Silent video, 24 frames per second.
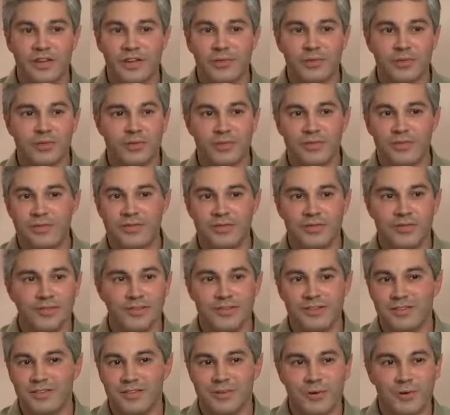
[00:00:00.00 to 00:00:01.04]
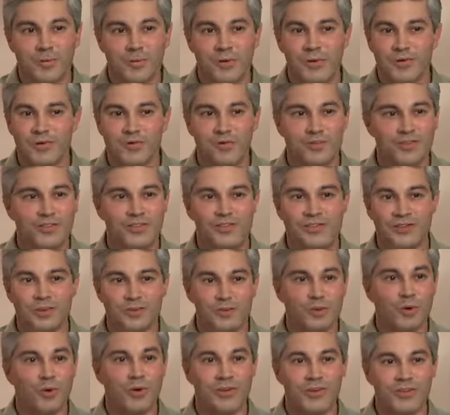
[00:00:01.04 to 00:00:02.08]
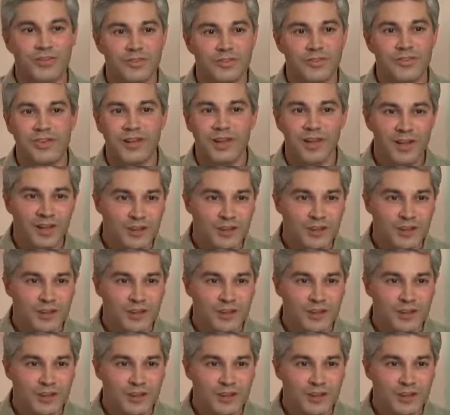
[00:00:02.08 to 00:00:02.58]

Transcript: and believe that it's of utmost strategic importance